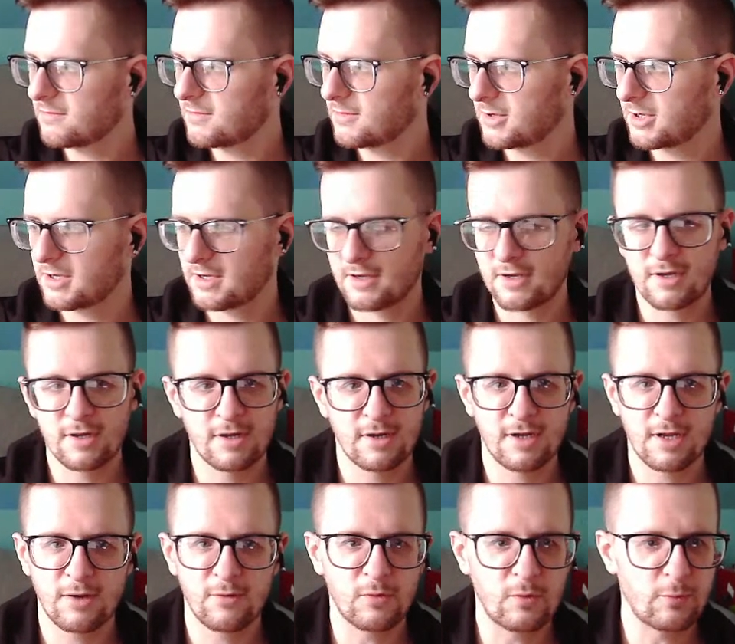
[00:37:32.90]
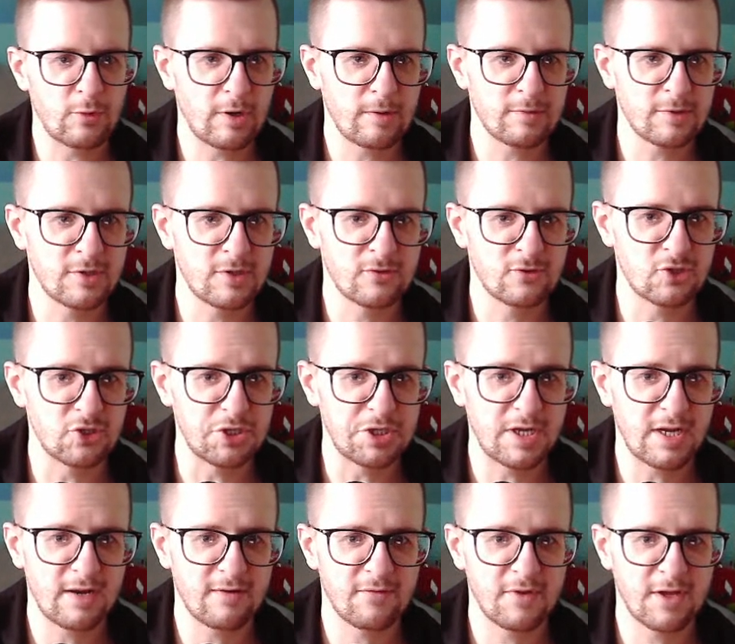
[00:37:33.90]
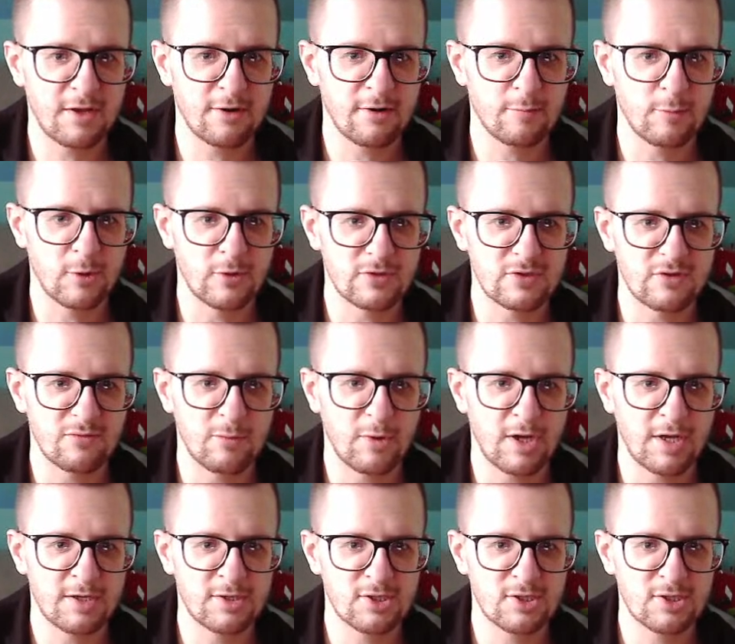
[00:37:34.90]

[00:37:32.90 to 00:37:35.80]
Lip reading: And I will probably usually have that on most of mine.